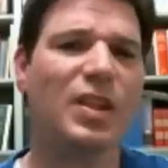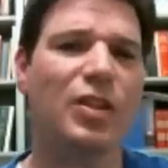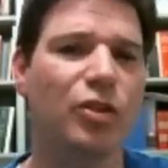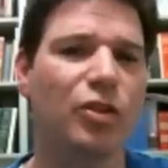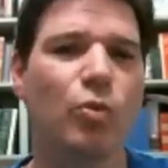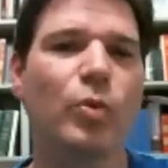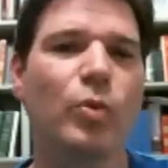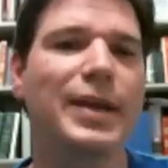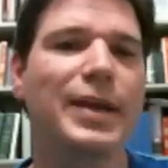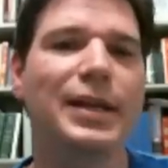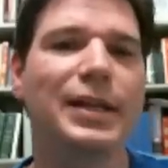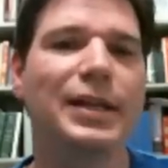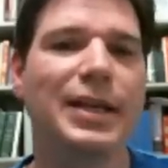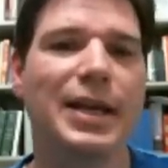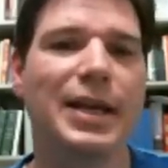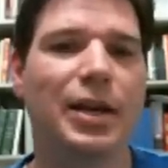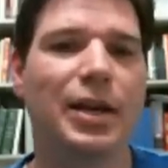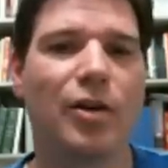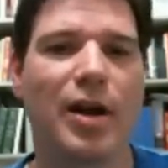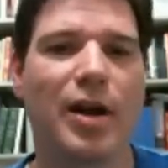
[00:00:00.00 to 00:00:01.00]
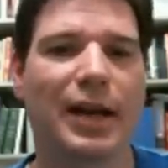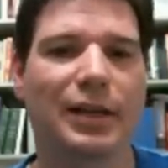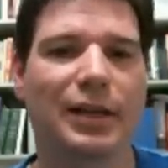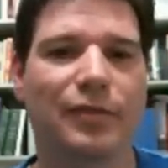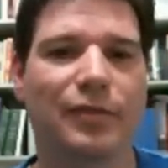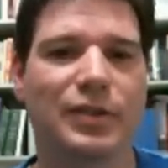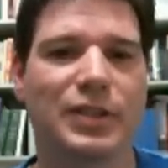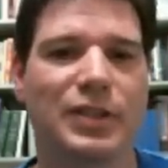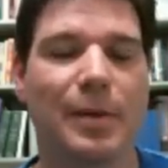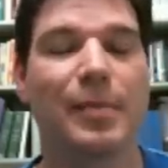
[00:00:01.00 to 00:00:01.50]
The weekly
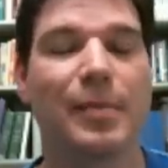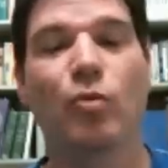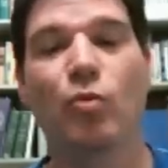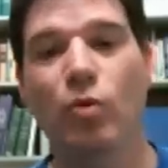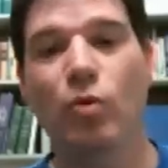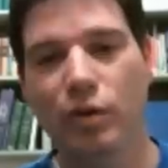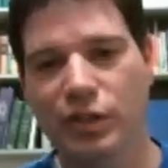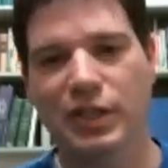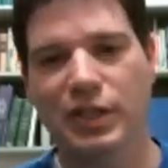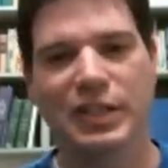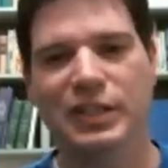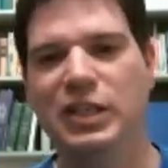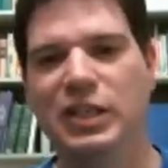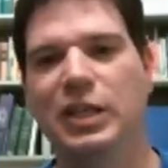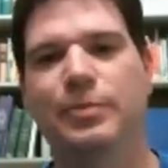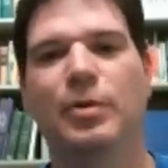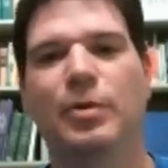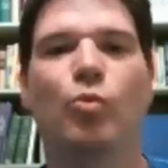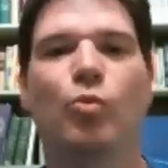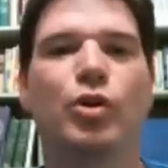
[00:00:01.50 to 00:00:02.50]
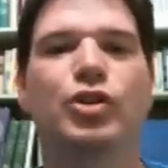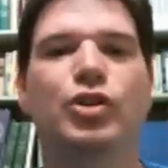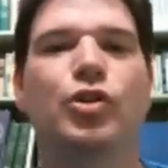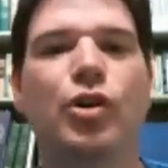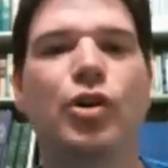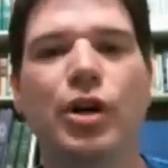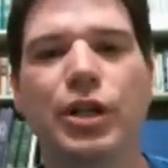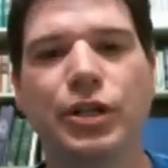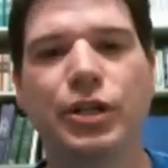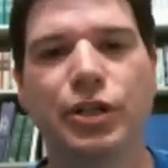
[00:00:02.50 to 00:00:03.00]
interactive assessment. What you're
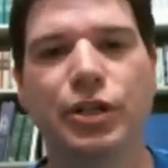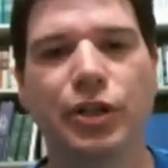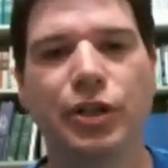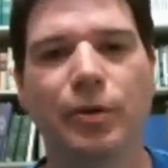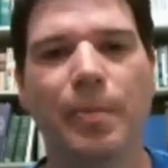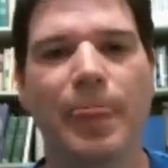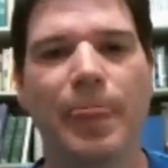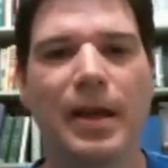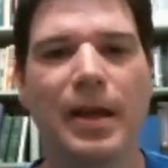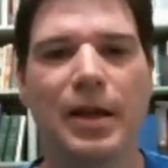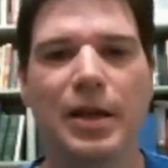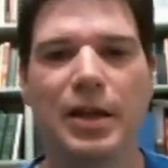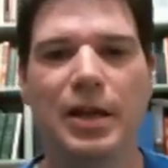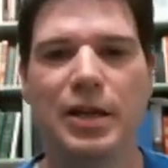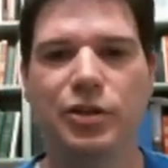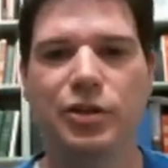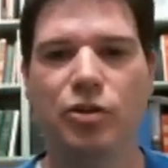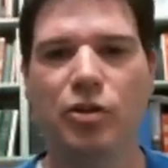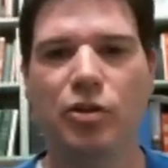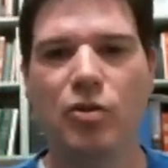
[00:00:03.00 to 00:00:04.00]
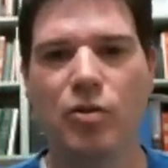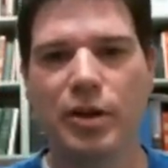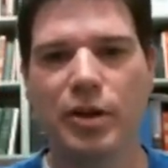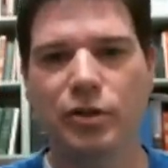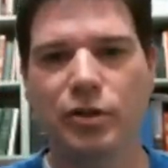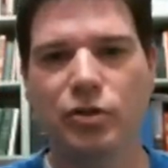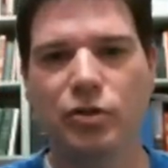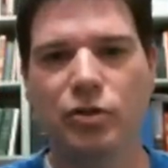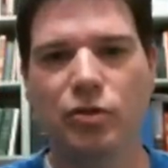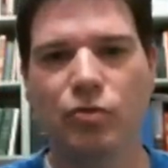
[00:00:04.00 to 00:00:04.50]
going to do is you're
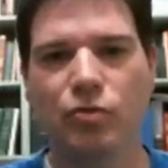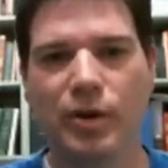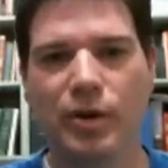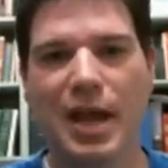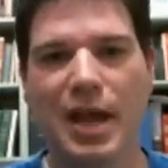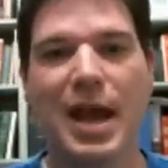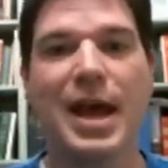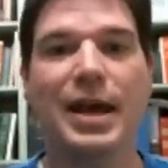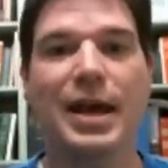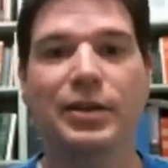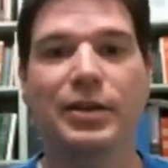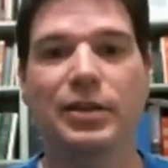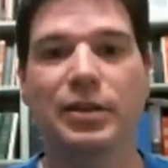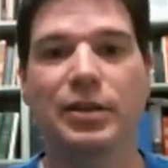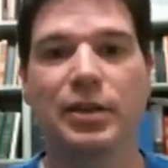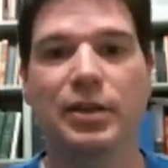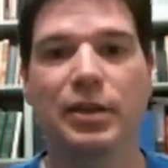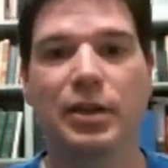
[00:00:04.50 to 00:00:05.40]
going to react